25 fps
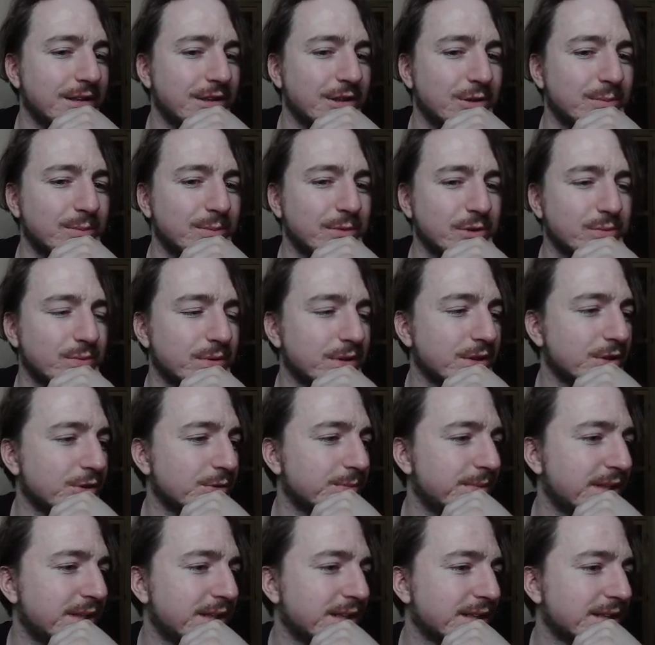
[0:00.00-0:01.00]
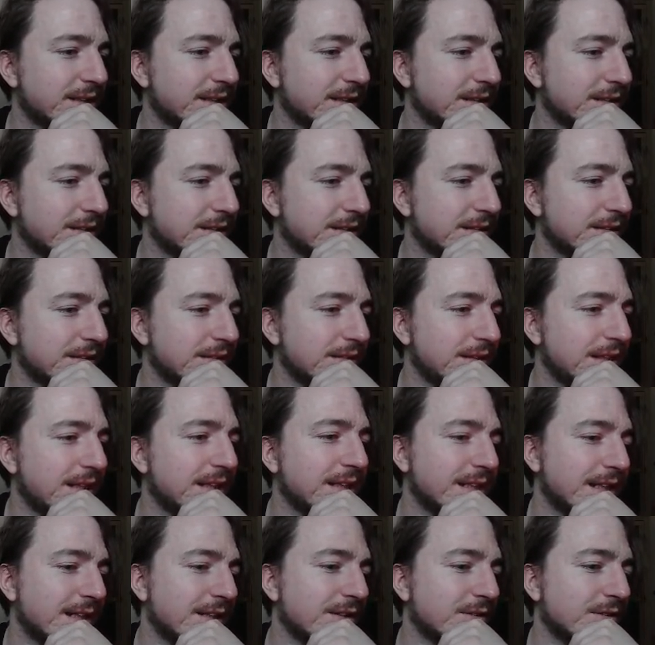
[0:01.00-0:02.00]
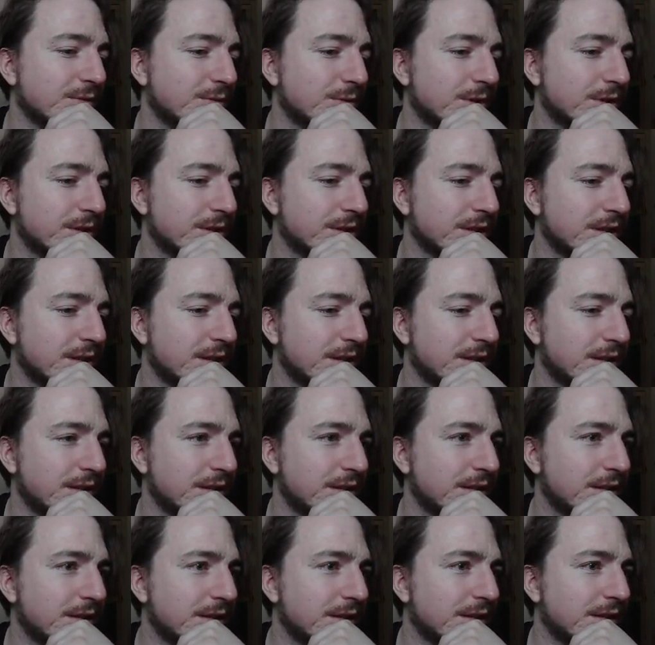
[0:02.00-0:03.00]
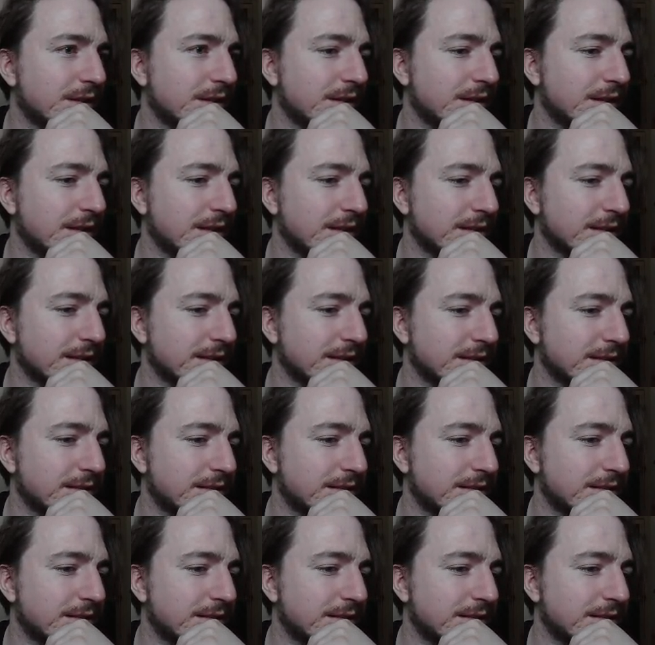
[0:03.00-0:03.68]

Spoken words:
almost want to go back. Yeah, that'll work. And like